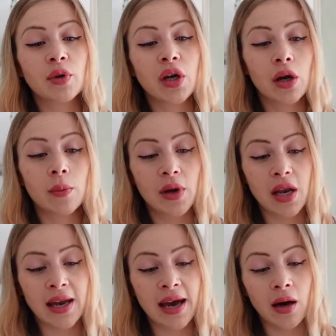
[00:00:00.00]
I'm going to open
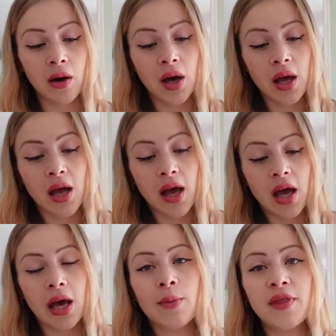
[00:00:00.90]
it now
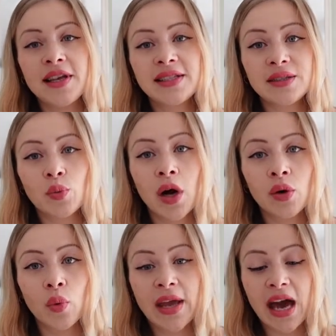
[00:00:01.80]
and um, this one
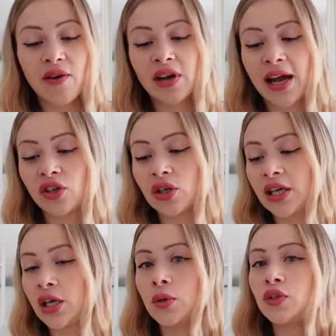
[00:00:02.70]
we haven't actually
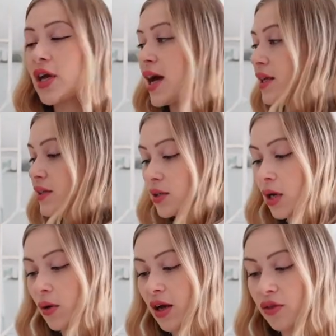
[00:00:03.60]
used yet so
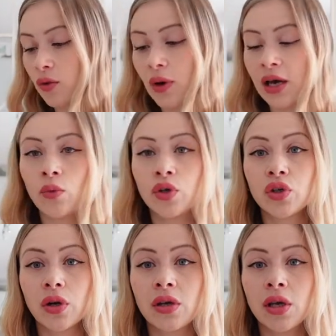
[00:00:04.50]
I thought I would
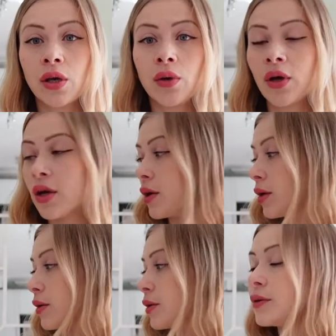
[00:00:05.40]
show you
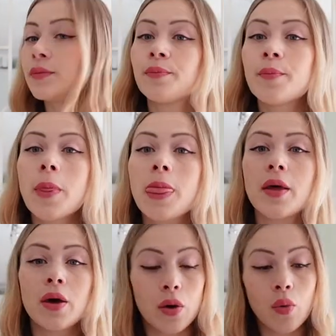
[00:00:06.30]

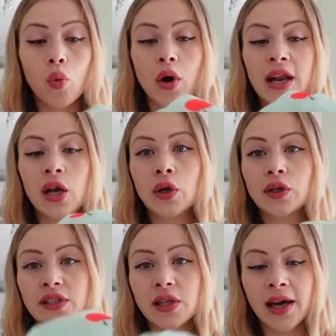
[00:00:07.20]
what it
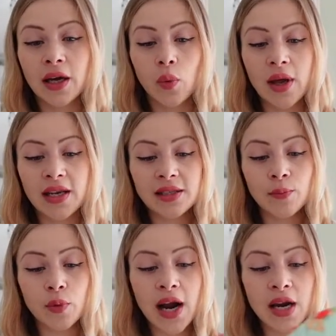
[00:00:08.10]
looks like when
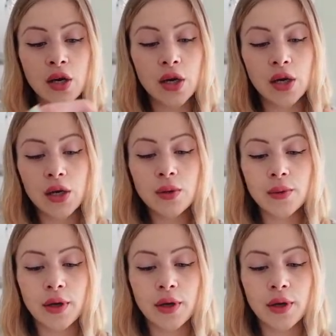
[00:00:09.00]
it's brand new